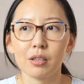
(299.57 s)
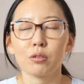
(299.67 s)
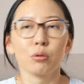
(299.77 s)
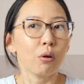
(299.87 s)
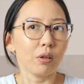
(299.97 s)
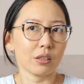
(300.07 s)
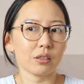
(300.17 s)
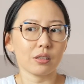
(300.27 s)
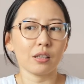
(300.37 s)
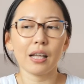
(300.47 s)
you know,
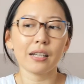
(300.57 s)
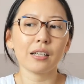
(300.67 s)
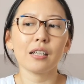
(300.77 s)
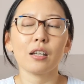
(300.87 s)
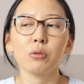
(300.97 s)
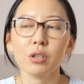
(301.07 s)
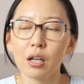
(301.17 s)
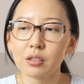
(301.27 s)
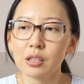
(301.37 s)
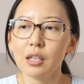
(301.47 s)
tourists, and likely they will
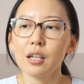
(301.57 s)
not